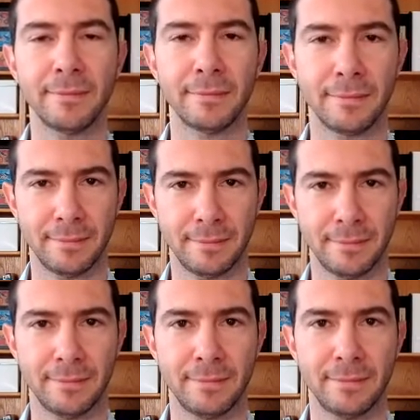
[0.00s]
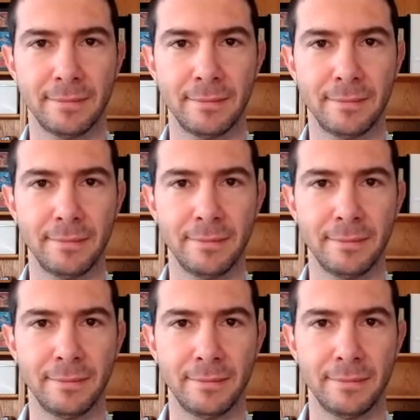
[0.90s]

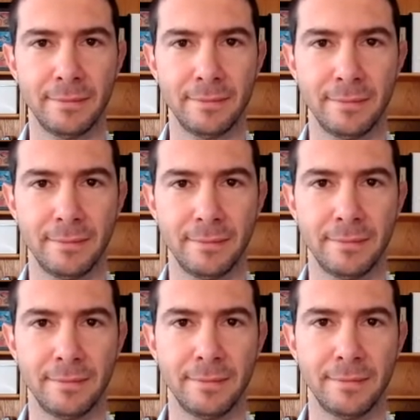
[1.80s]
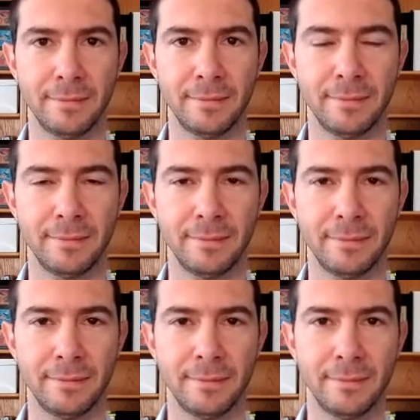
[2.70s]

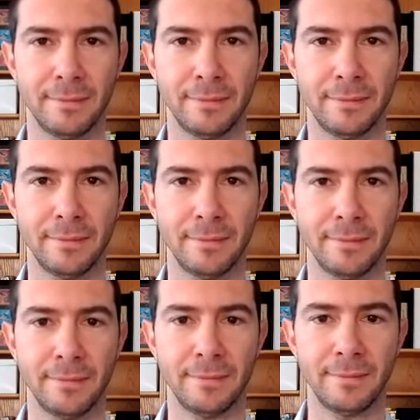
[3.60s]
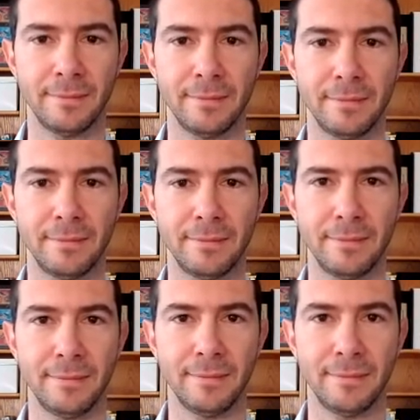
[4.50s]

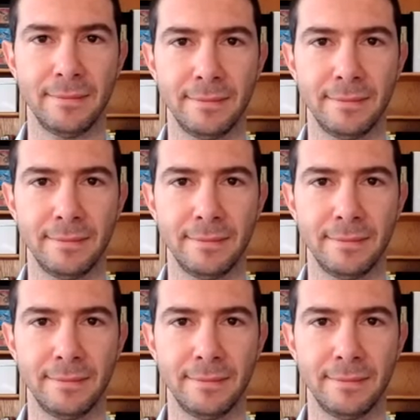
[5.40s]
(silent)